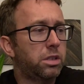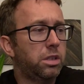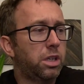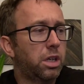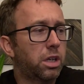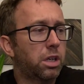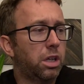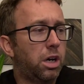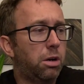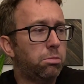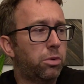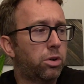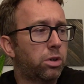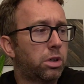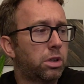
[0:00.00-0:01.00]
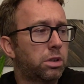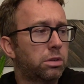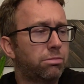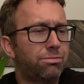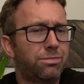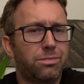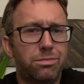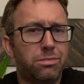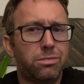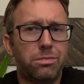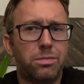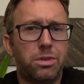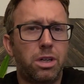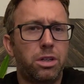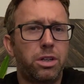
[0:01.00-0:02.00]
and you get a lot more
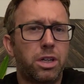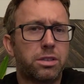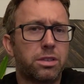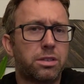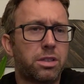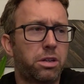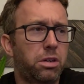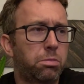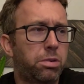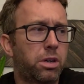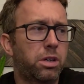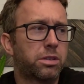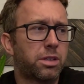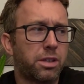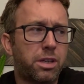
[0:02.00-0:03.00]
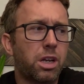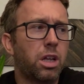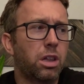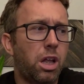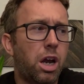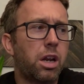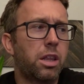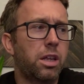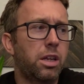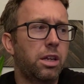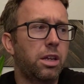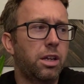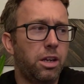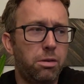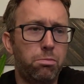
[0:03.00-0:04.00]
unnecessary parts. I think a lot of
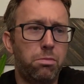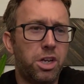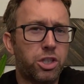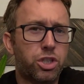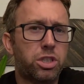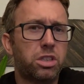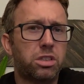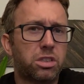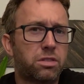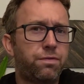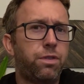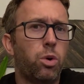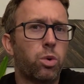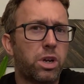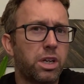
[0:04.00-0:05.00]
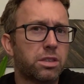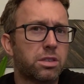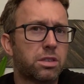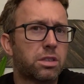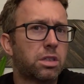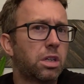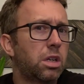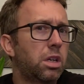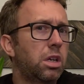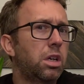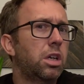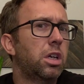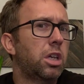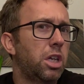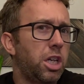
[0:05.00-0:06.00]
the emissions focused
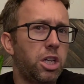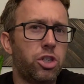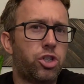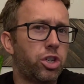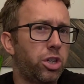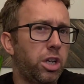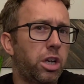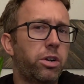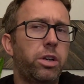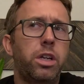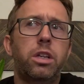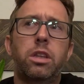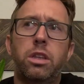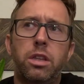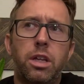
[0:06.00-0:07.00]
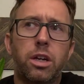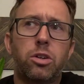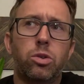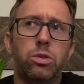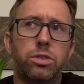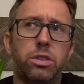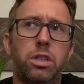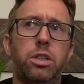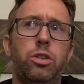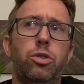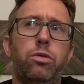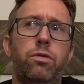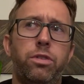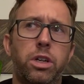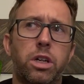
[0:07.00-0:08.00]
engineering that goes into
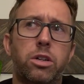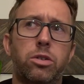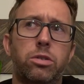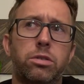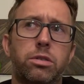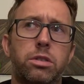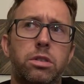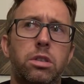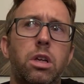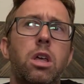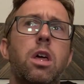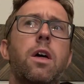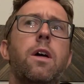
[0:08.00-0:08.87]
new vehicles